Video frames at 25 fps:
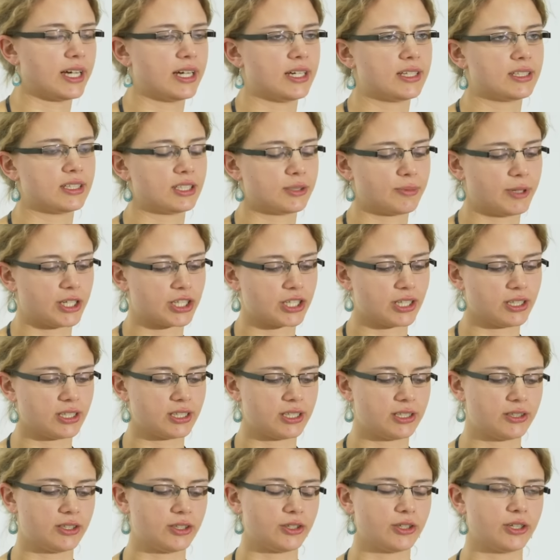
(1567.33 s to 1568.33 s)
and
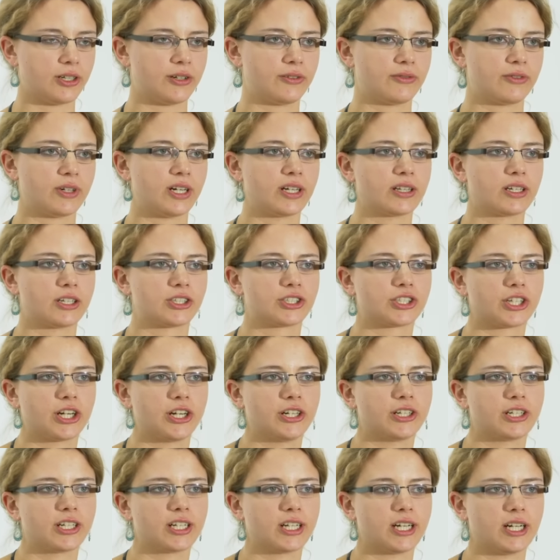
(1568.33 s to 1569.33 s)
especially you have other
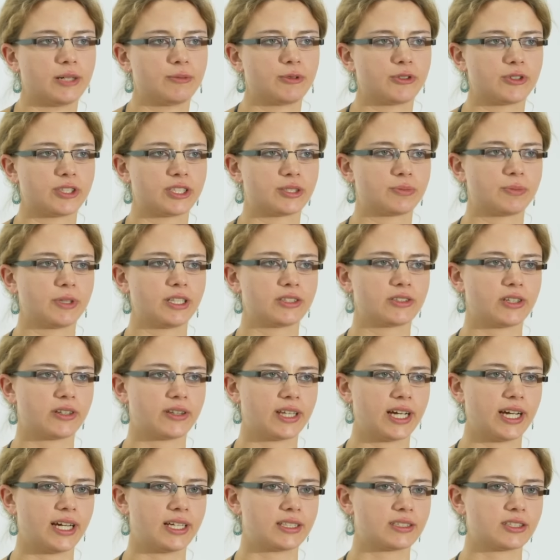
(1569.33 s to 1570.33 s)
charting libraries built
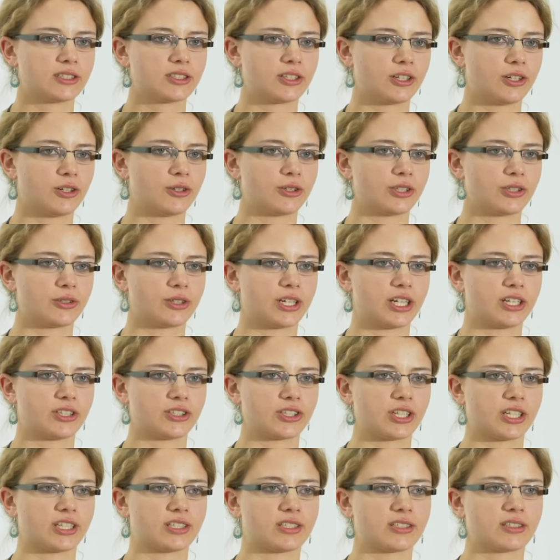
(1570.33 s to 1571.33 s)
on that, so you
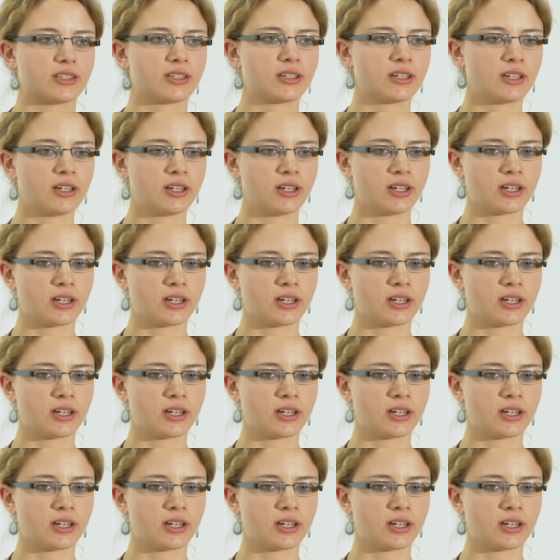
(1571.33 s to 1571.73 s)
can just